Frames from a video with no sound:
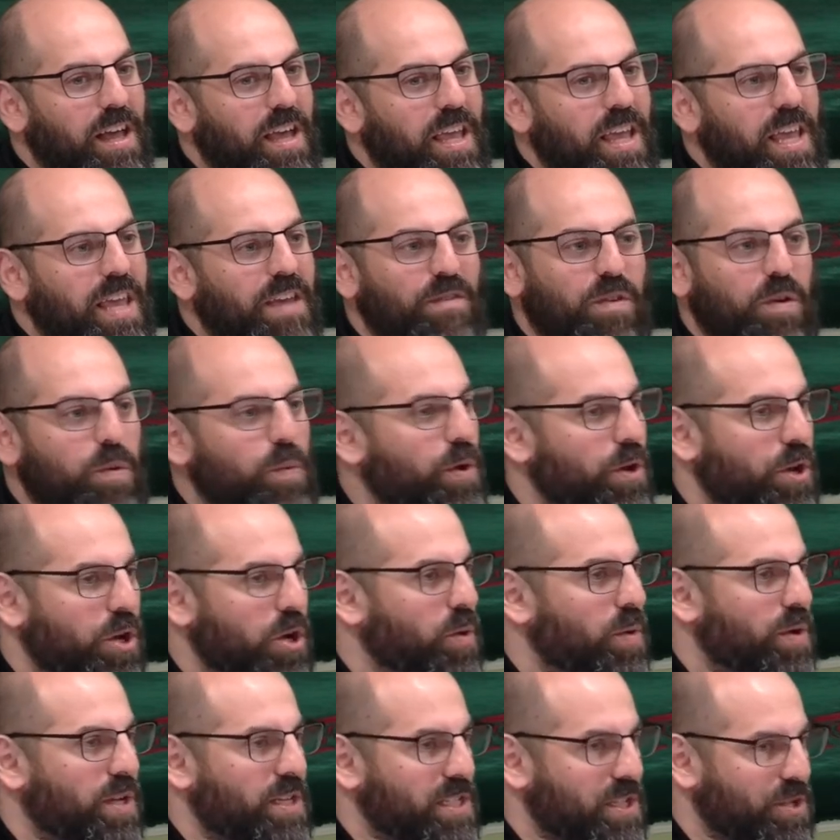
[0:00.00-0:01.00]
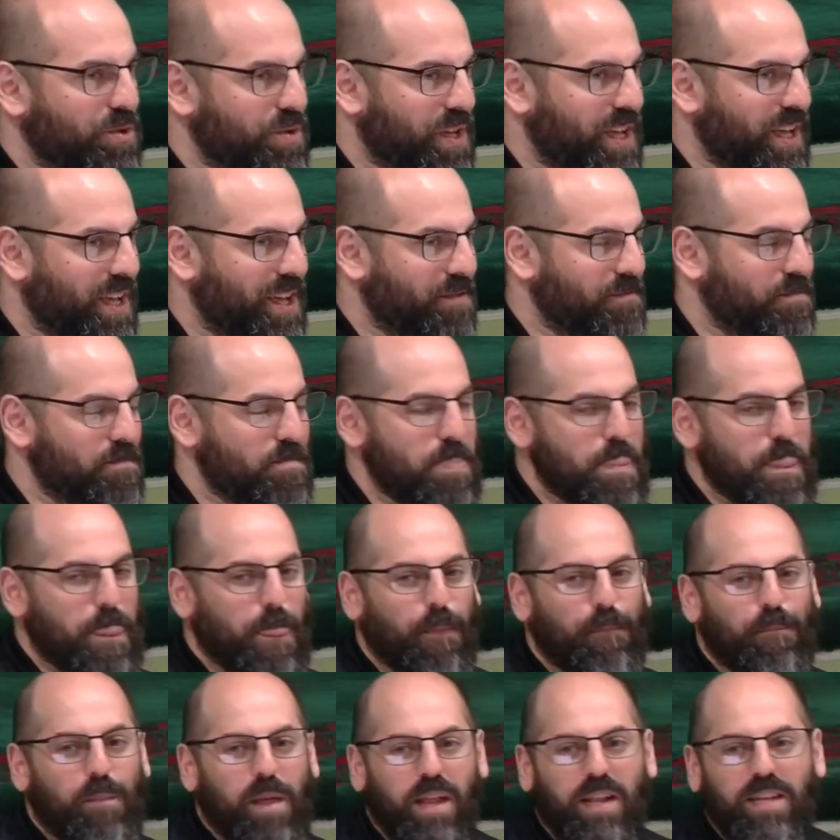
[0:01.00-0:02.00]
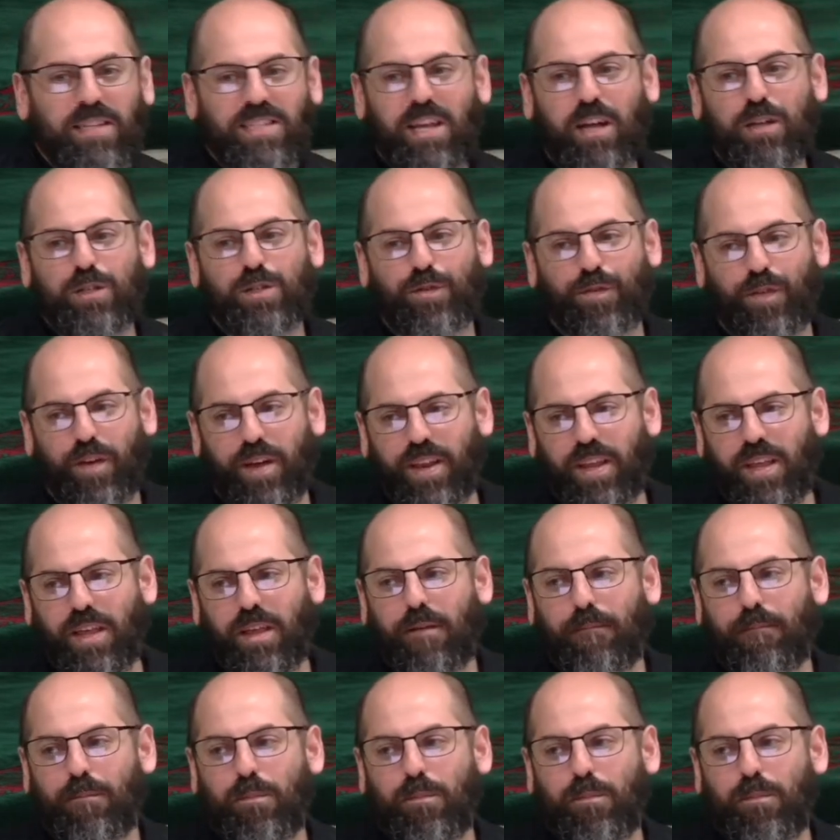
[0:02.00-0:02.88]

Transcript: even when no one is looking? And it sounds funny,